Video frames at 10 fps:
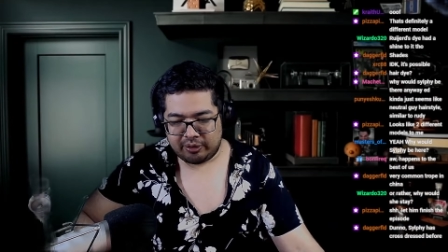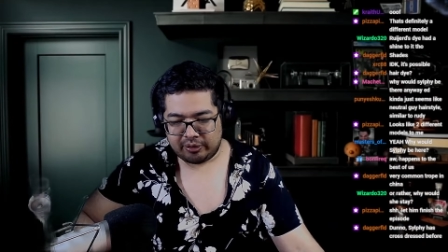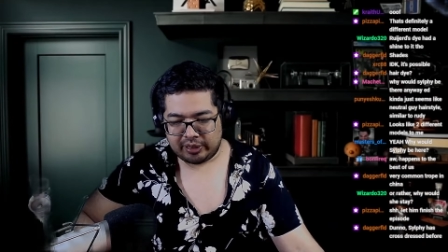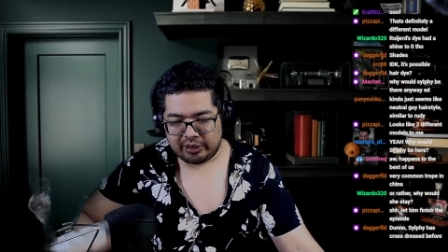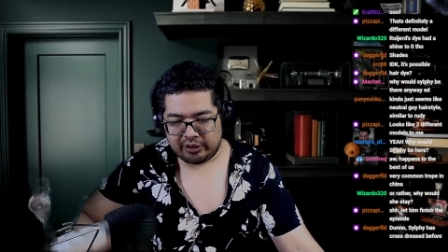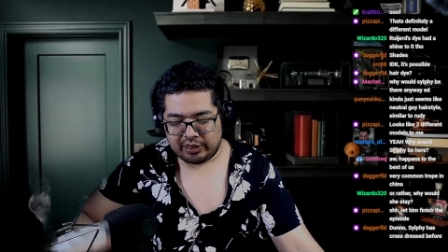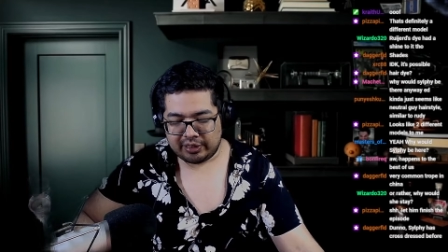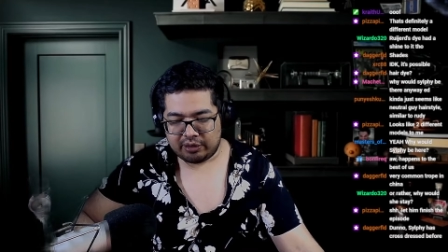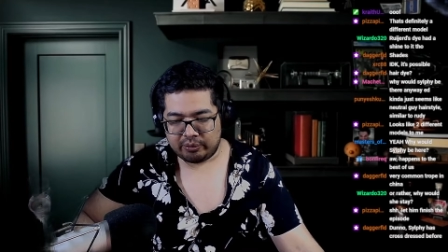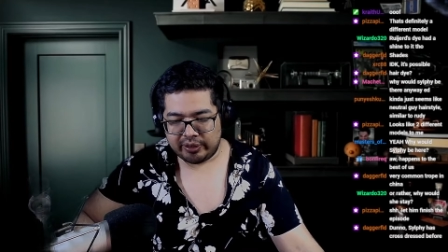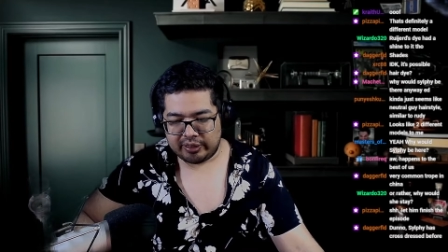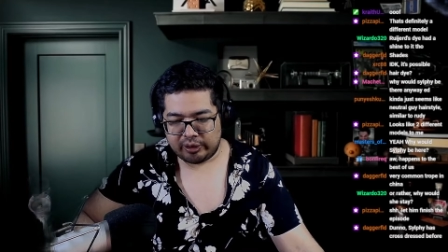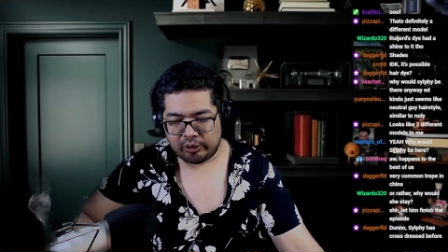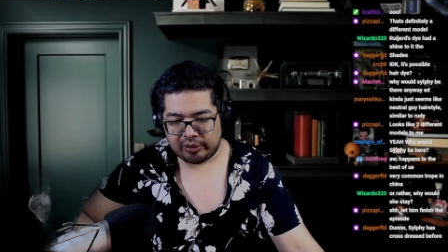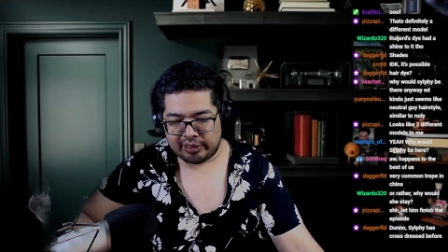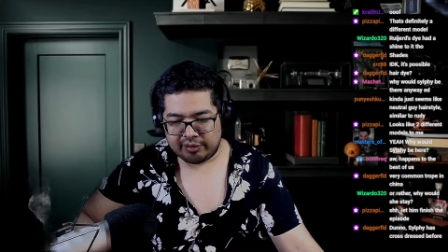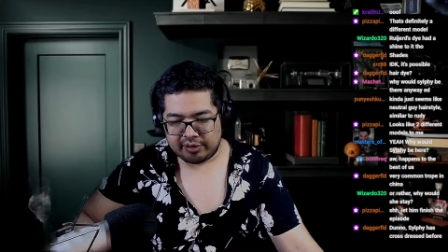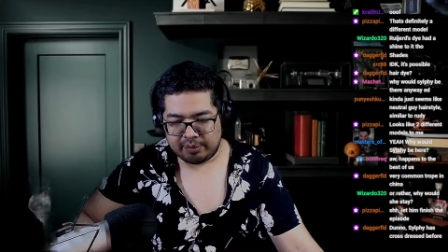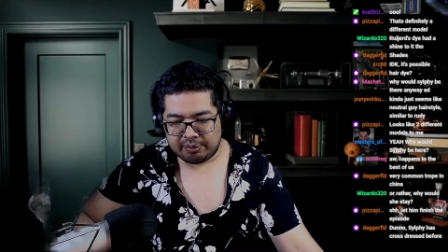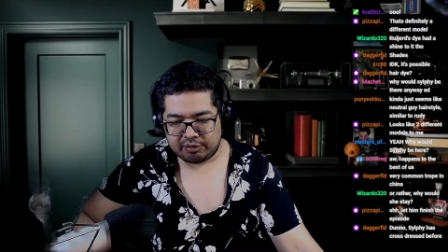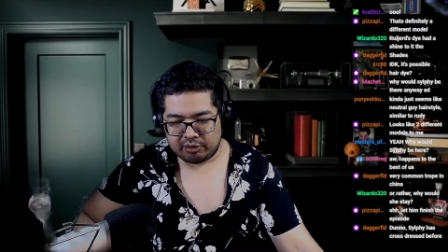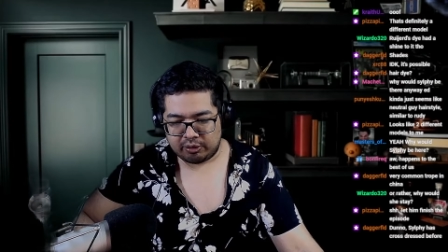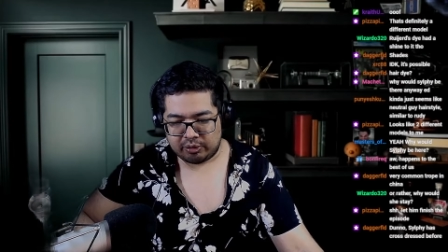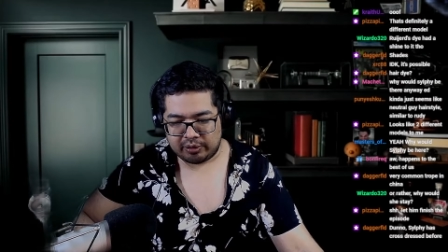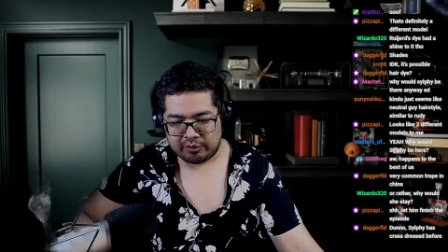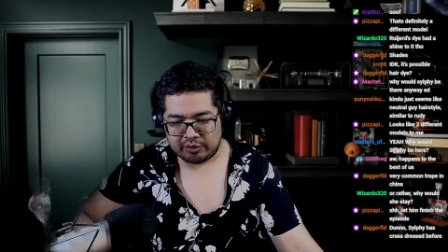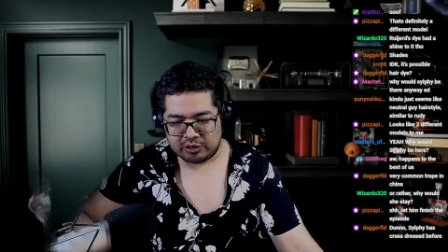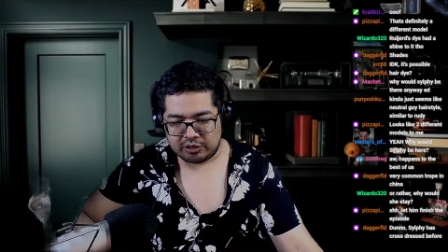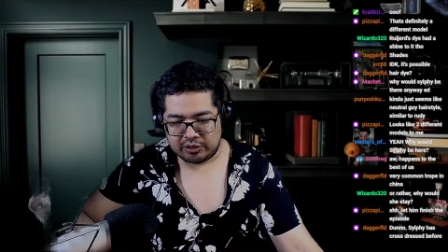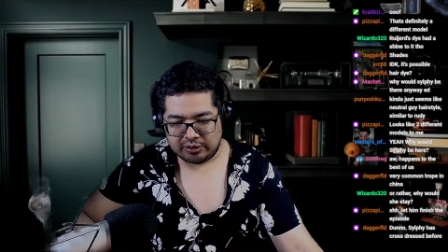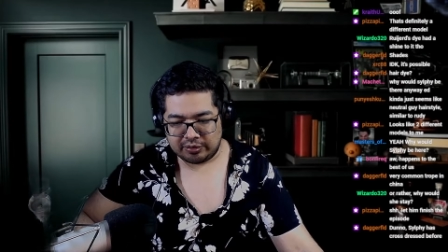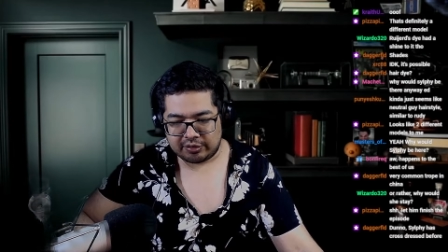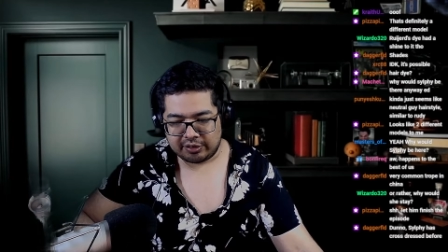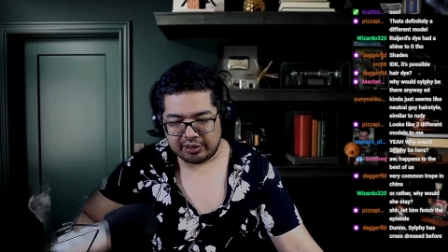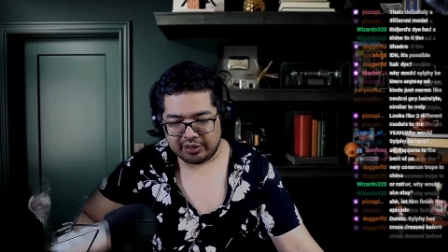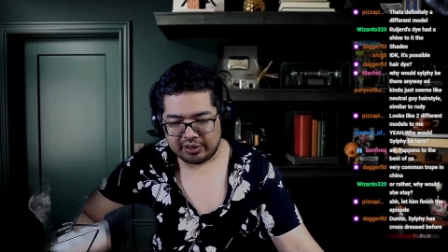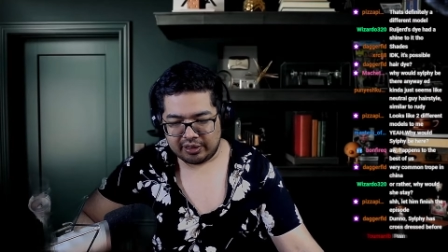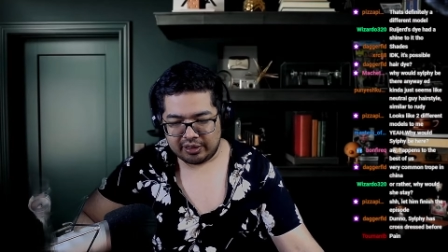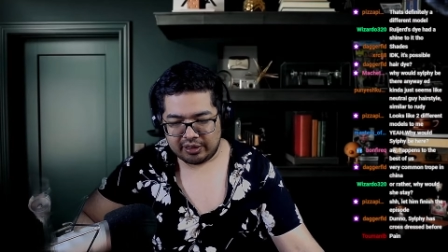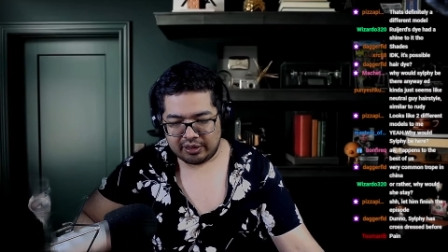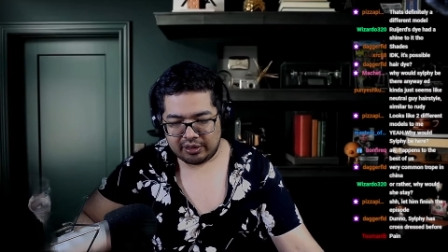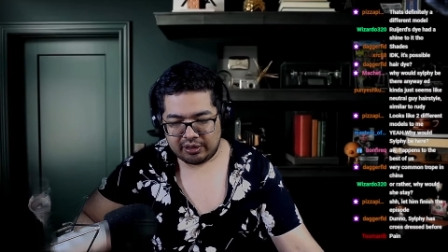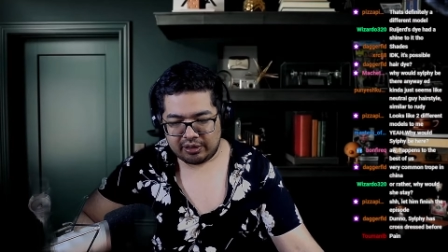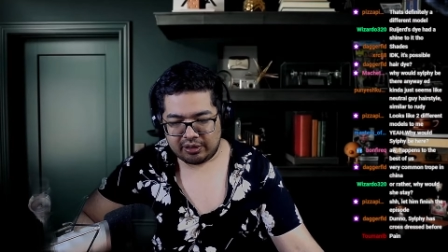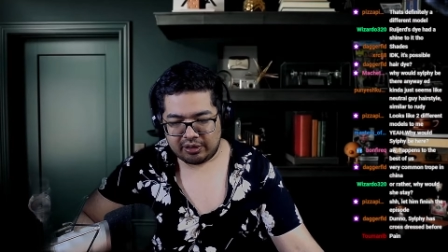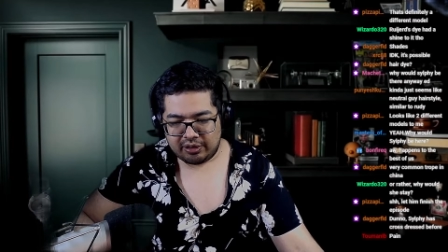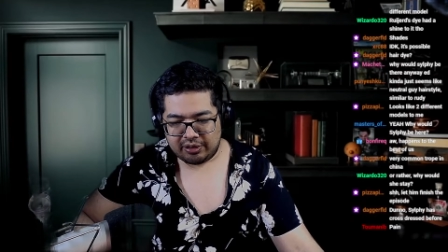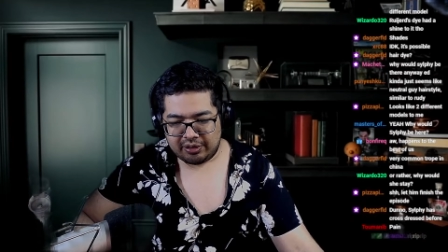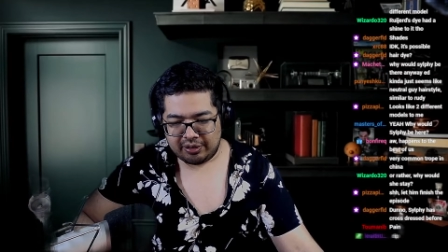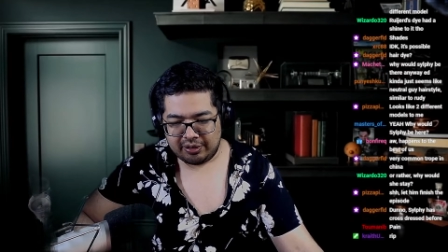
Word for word: earlier. I think one of the earliest episodes when he was introduced. Oh...